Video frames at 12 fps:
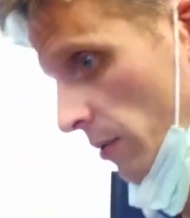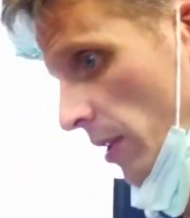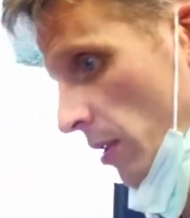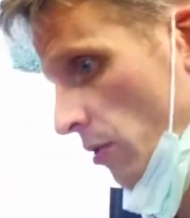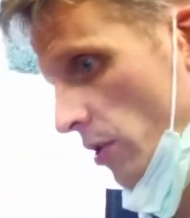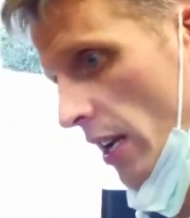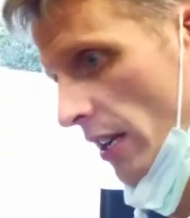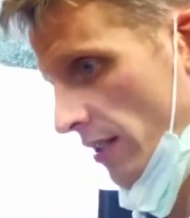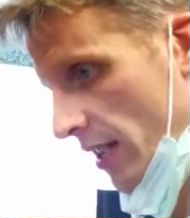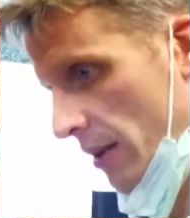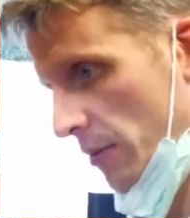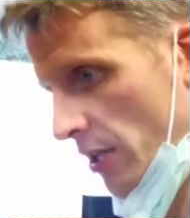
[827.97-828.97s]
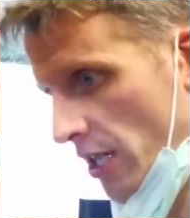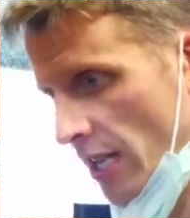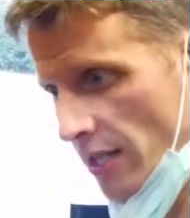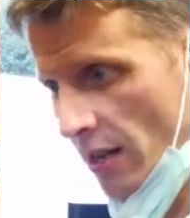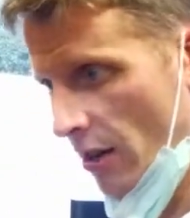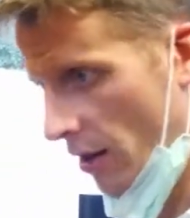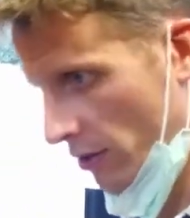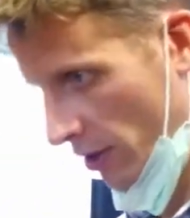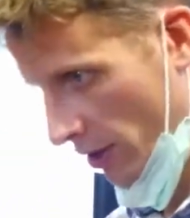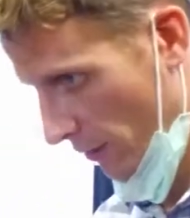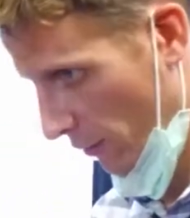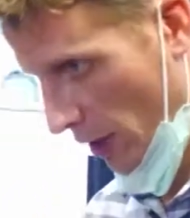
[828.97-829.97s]
We can use that as time to change out
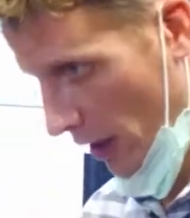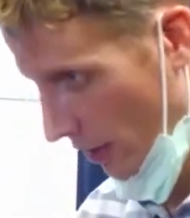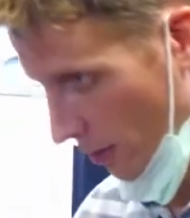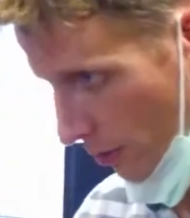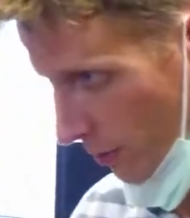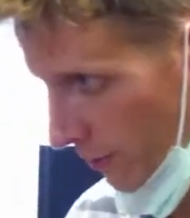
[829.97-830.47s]
housings if we need to.